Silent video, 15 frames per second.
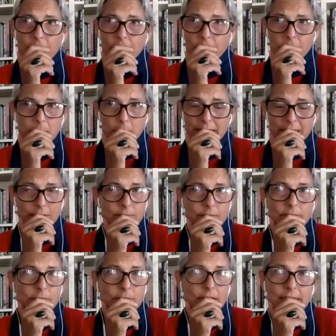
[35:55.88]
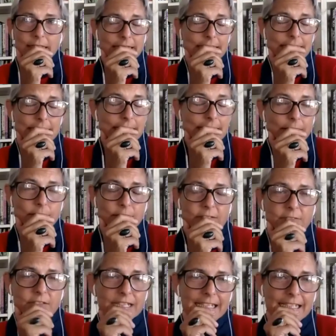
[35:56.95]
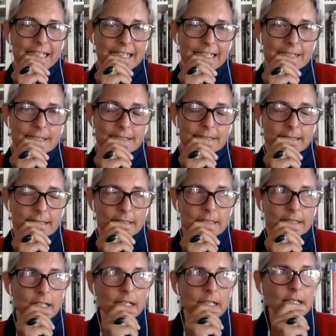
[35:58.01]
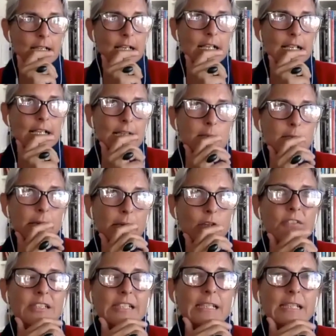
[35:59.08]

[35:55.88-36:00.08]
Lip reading: for about at least 10, 15 years. But obviously